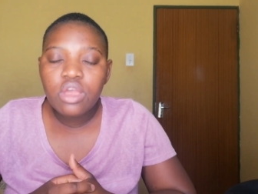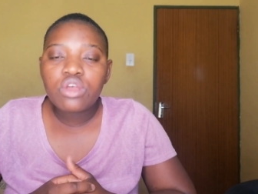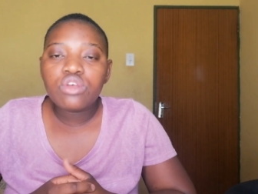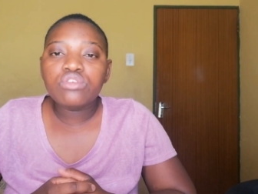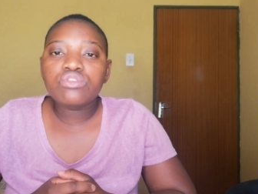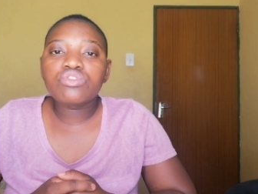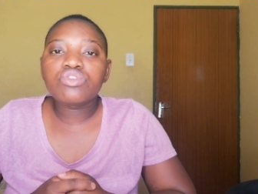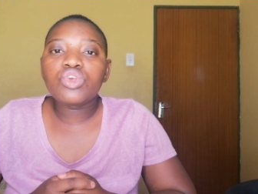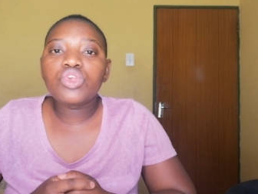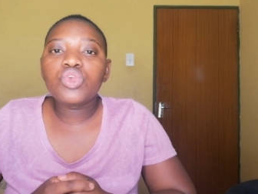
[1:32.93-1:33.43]

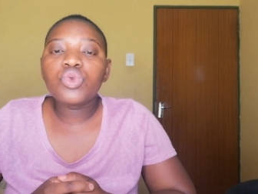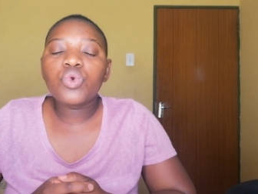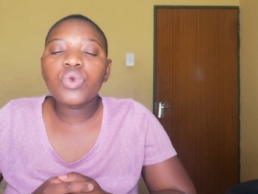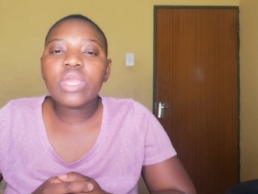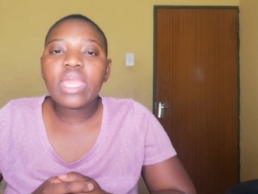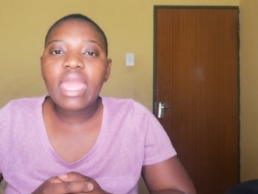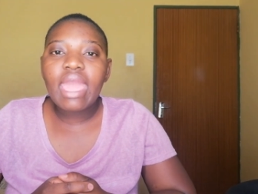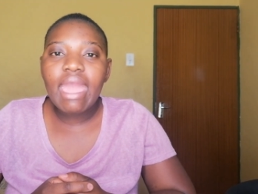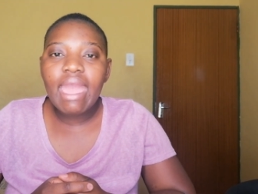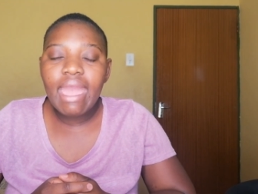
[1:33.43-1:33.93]
So you
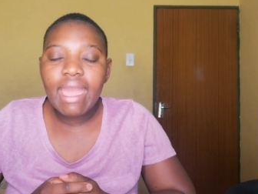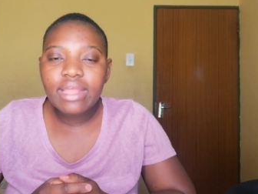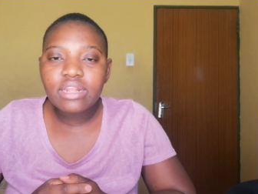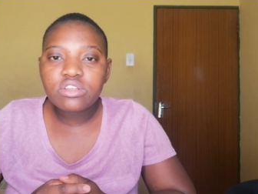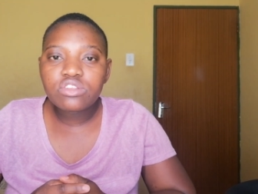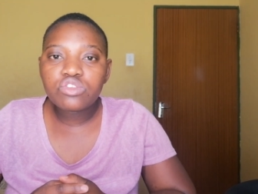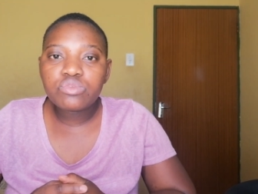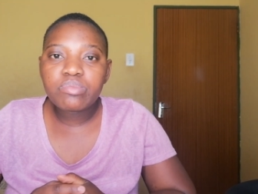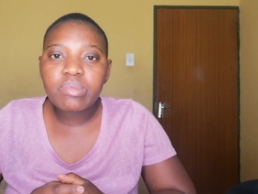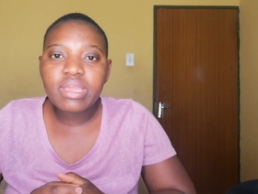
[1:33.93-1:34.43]
can
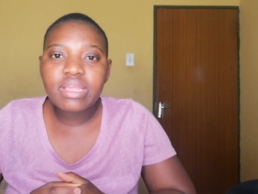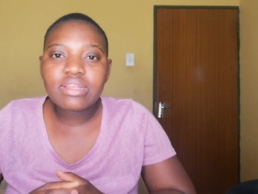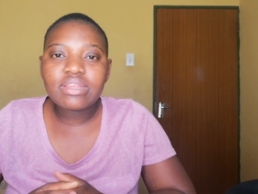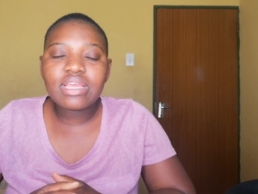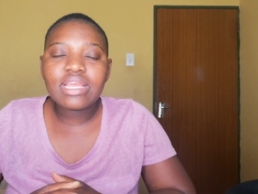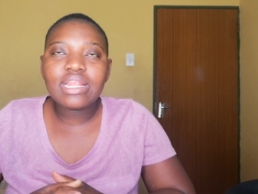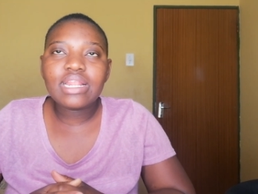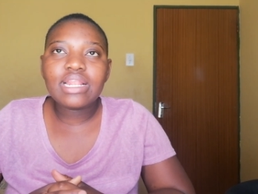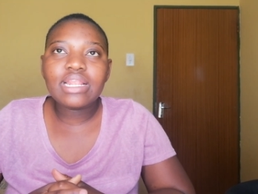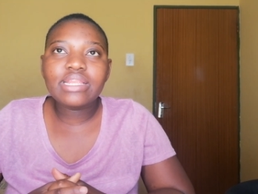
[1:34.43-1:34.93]
spend
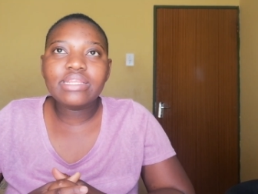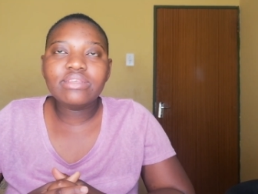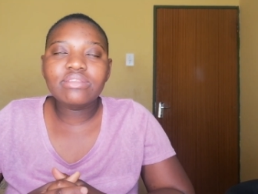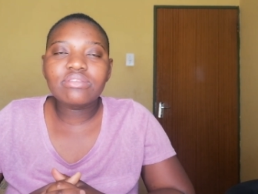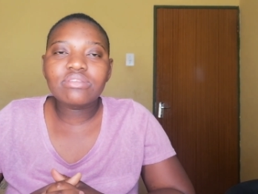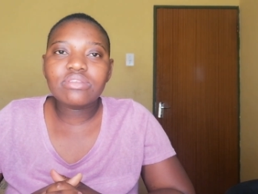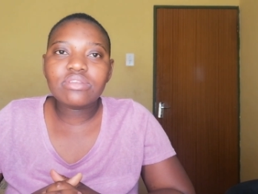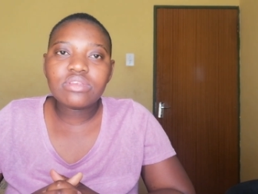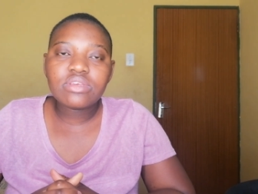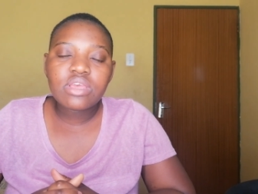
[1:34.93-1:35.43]
at
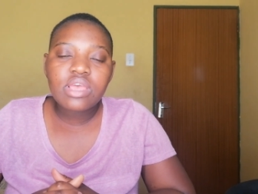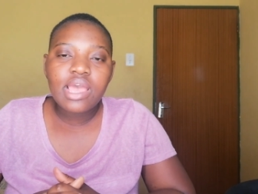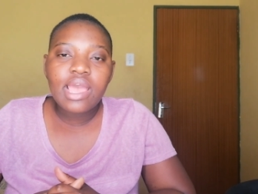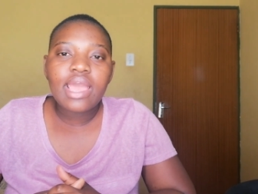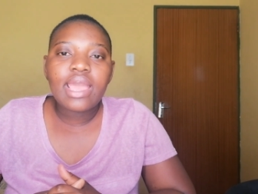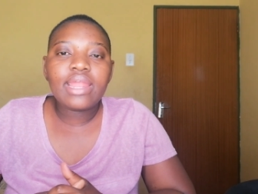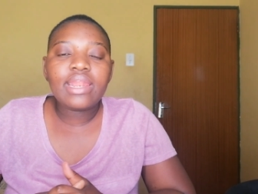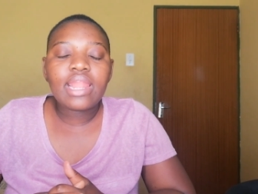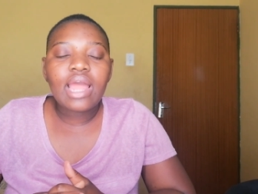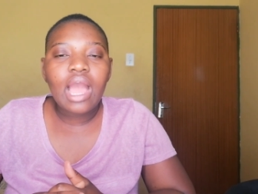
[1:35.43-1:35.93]
least
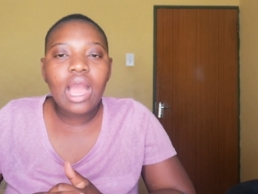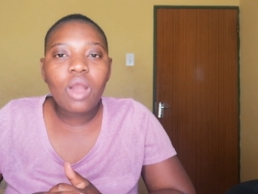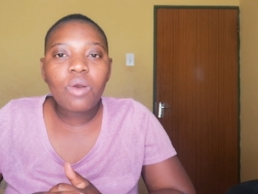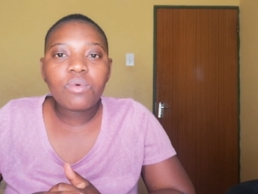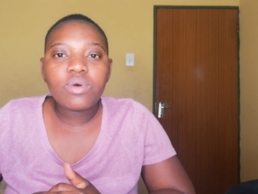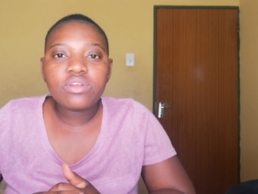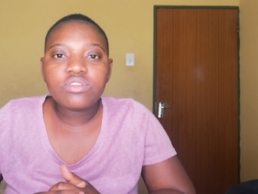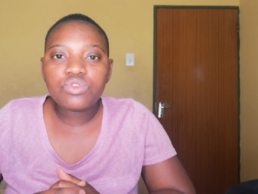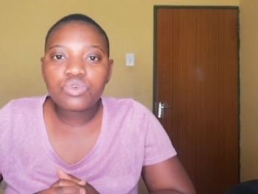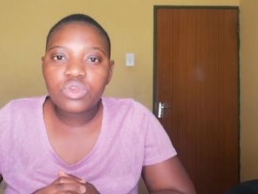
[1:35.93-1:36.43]
an
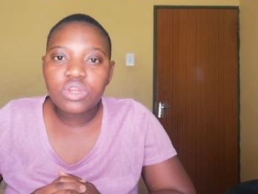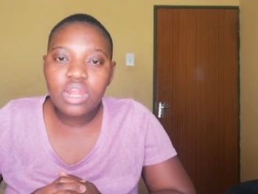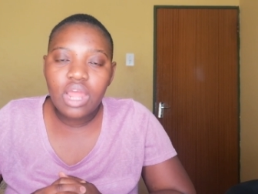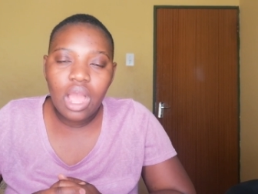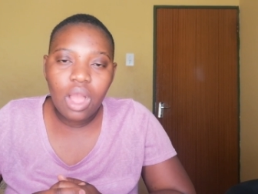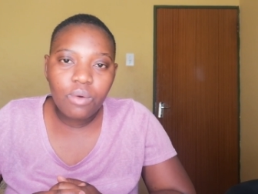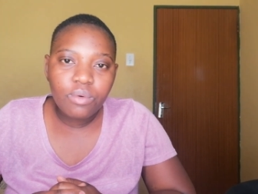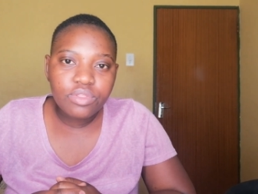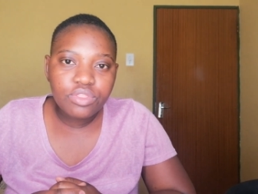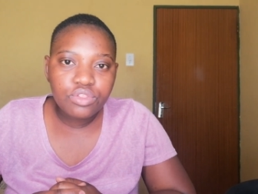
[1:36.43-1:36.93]
hour to an
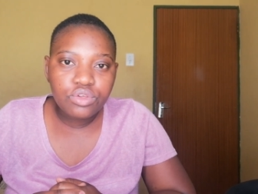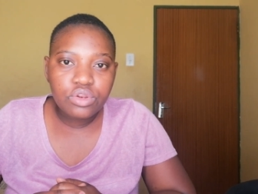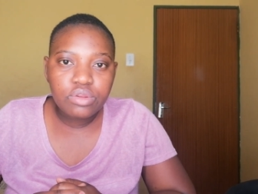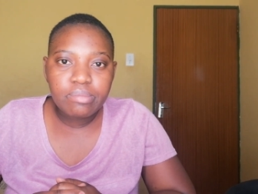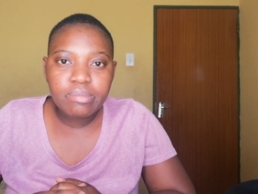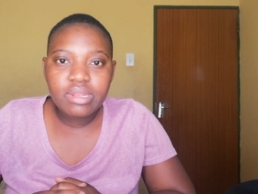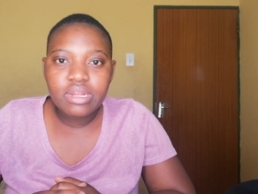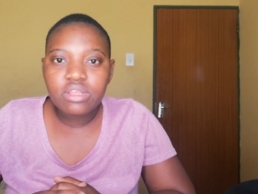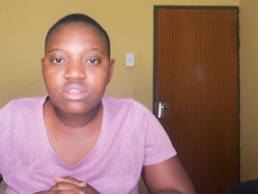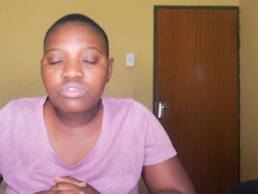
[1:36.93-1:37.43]
hour 30
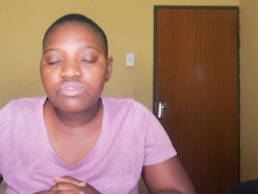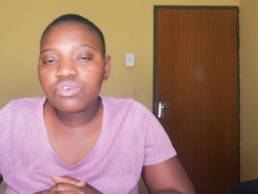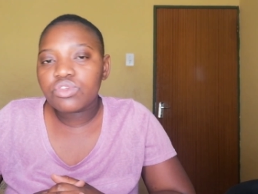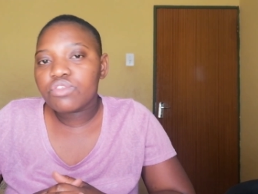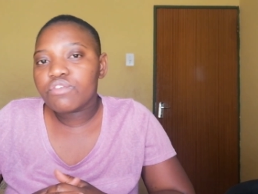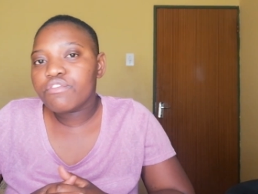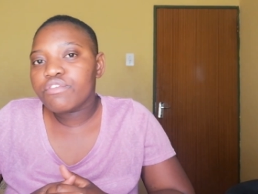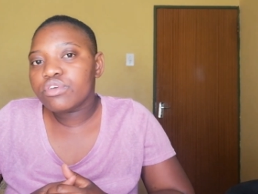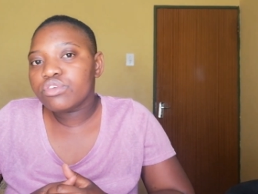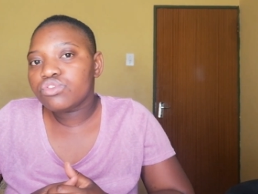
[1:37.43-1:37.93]
minutes for the
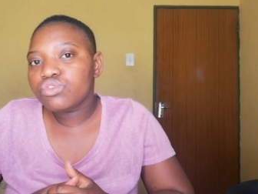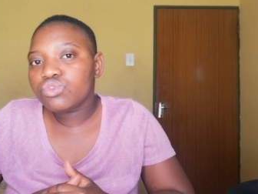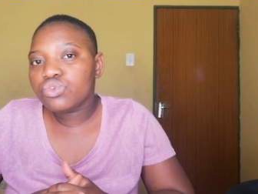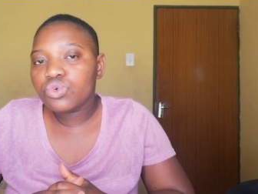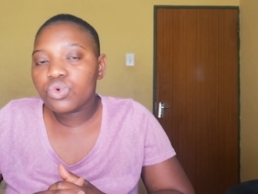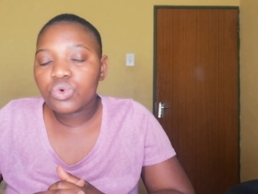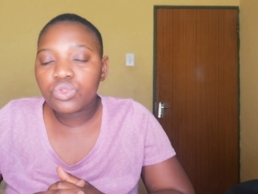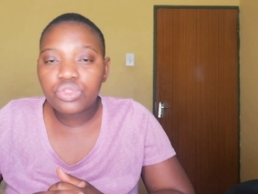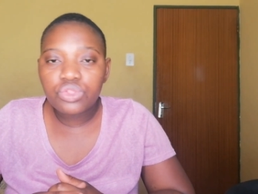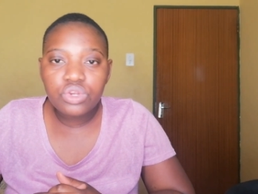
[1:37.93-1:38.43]
first
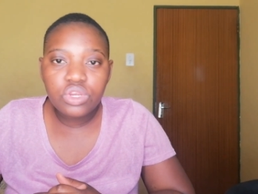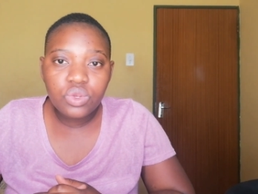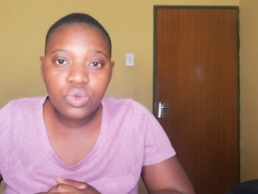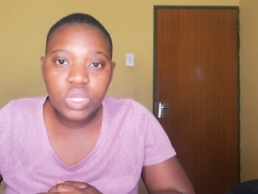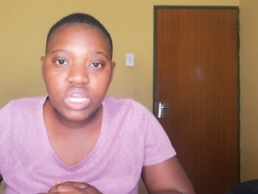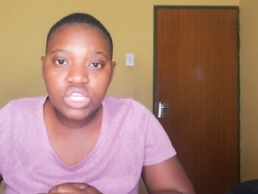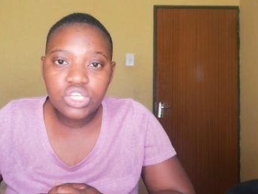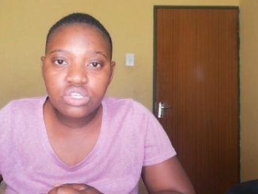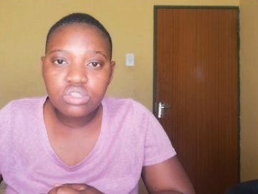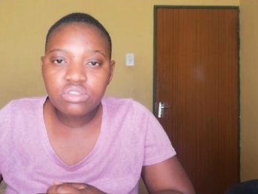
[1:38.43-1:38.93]
2 or 3
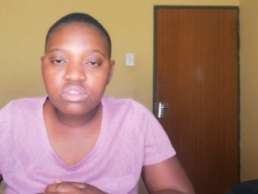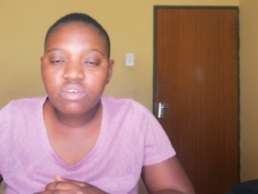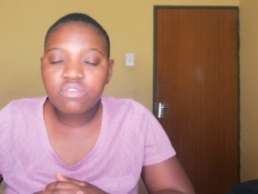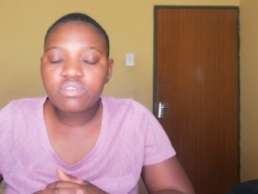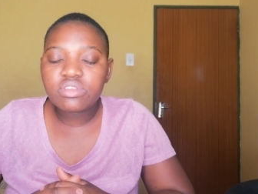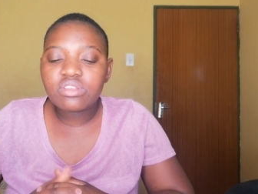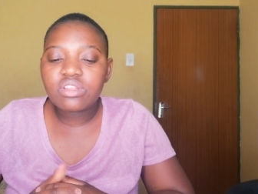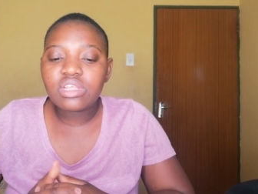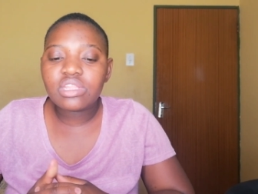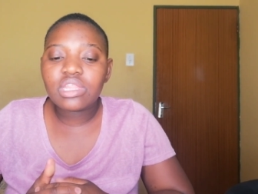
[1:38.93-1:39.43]
questions.
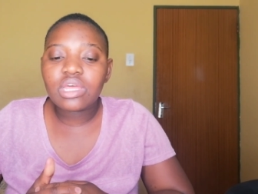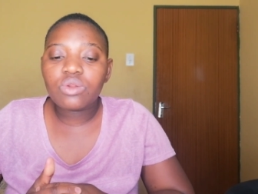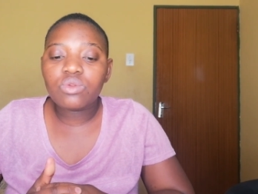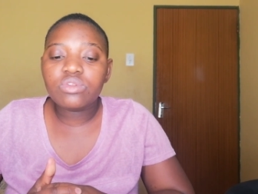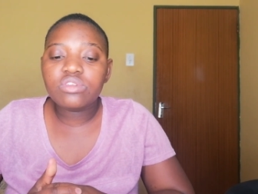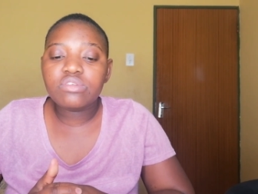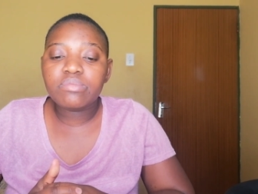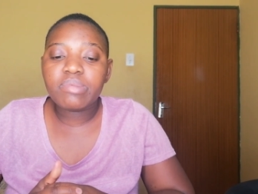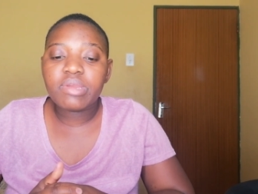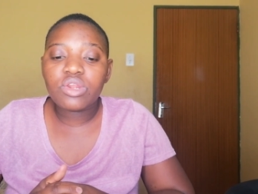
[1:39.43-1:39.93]
Obviously that will
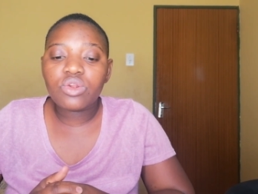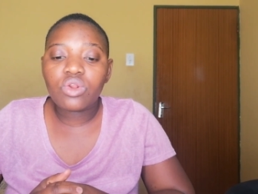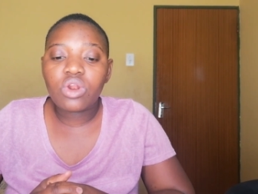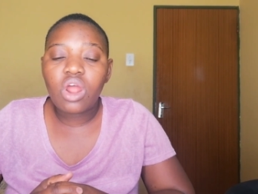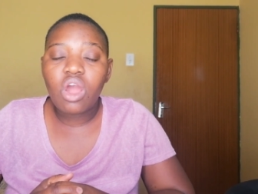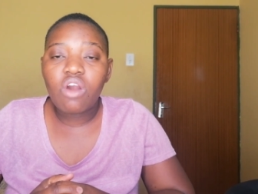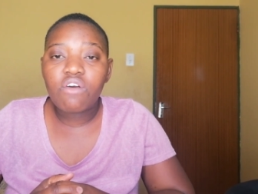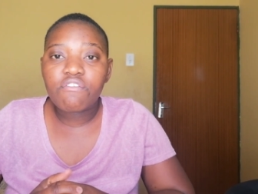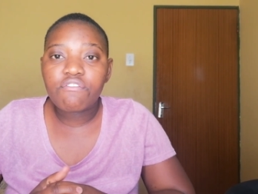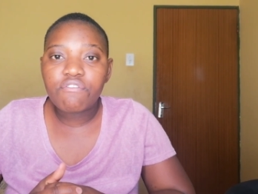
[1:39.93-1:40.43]
depend on
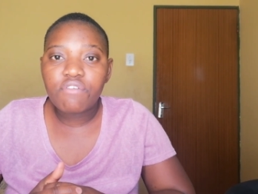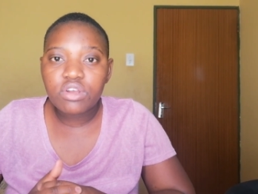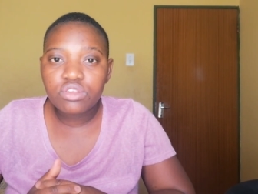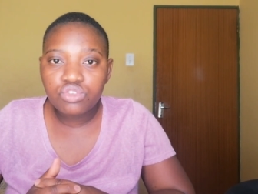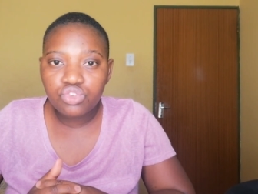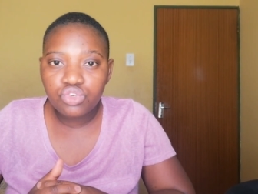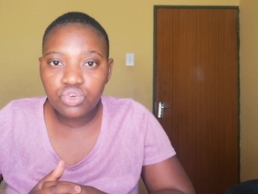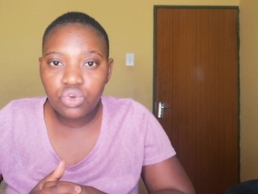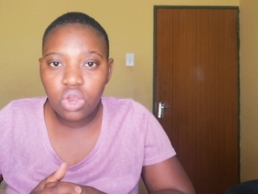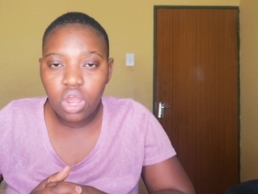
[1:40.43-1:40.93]
how
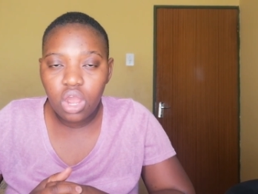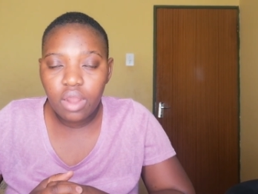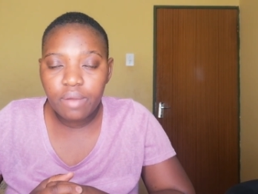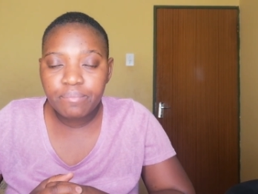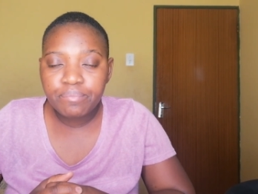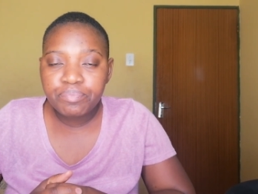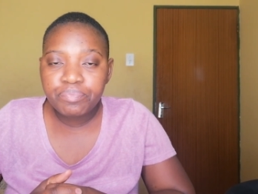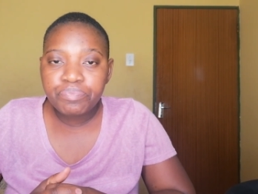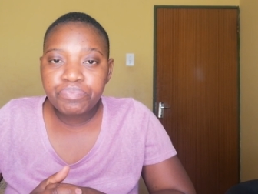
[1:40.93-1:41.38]
fast you are